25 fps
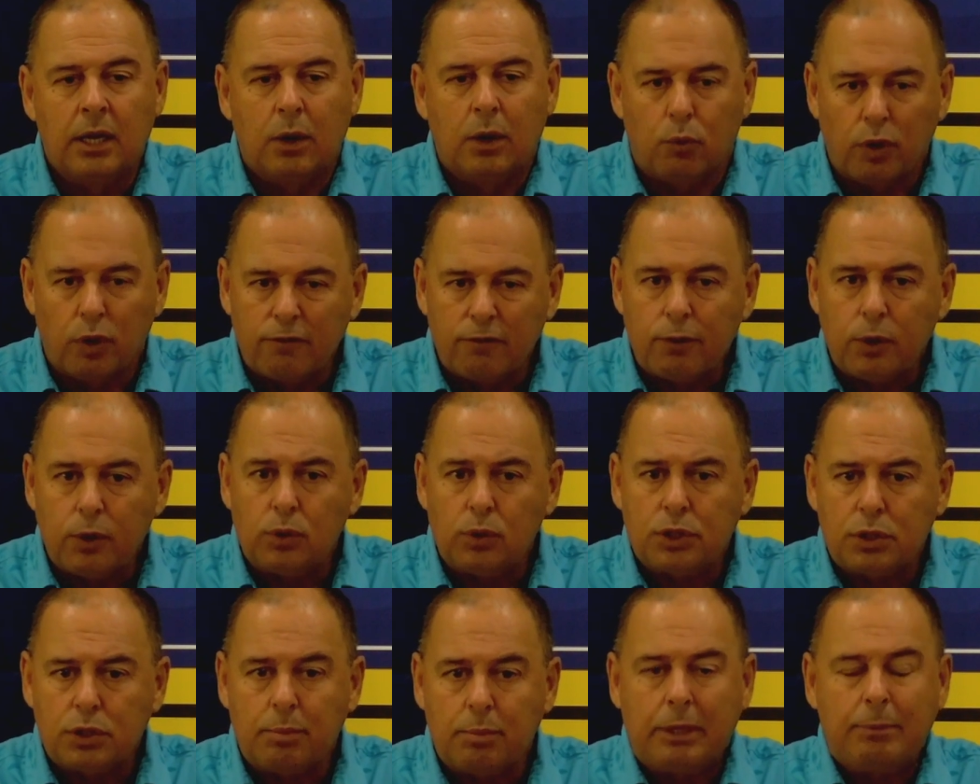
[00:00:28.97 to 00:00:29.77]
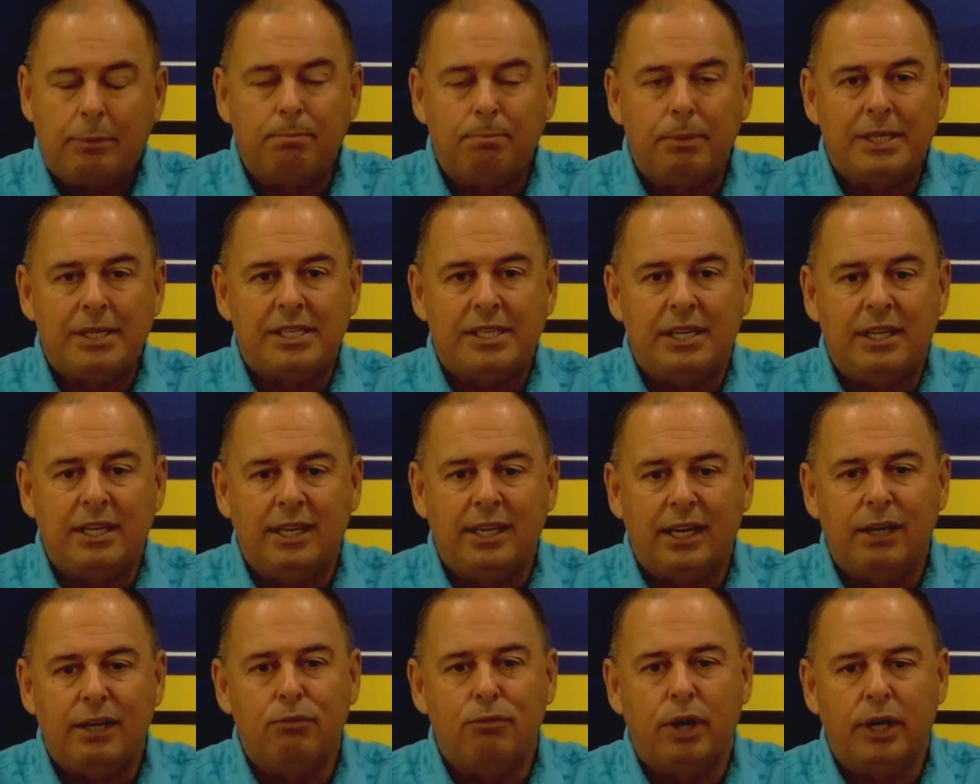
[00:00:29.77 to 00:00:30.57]
We've also been busy
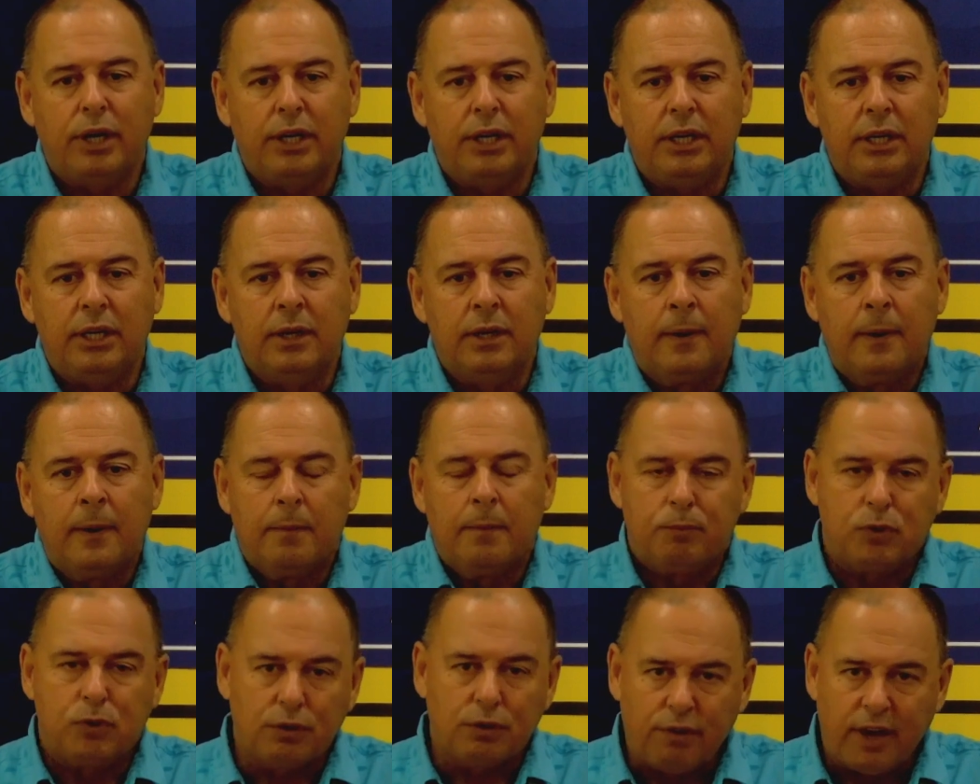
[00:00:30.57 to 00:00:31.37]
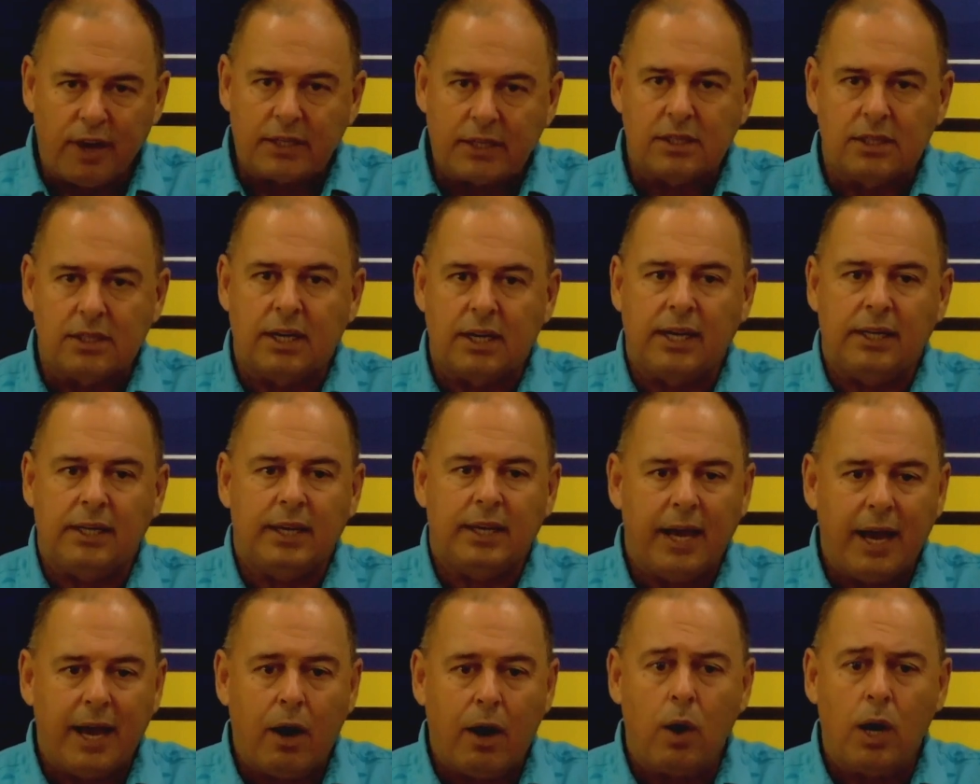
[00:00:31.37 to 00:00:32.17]
getting ready to
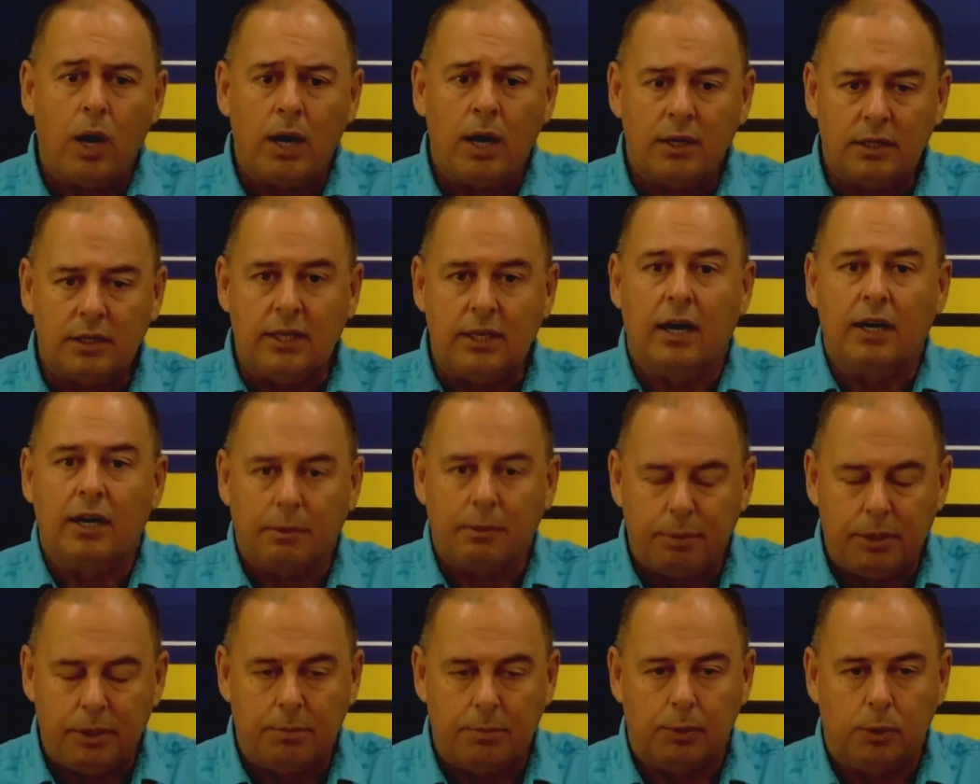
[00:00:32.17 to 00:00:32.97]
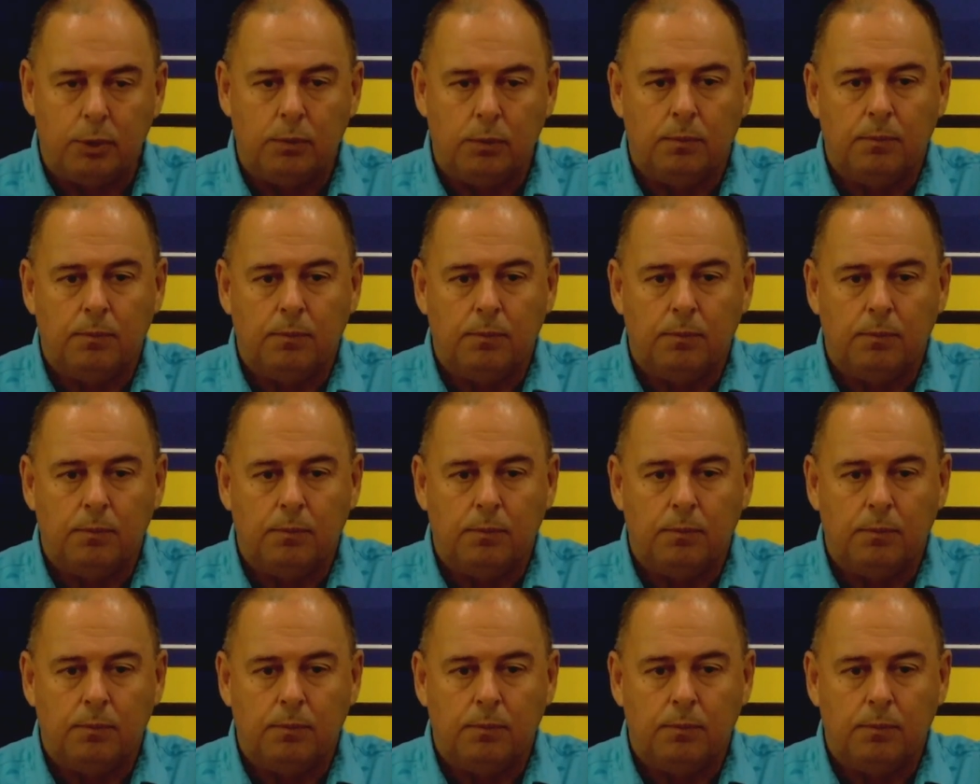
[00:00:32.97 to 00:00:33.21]
vaccinate our younger people.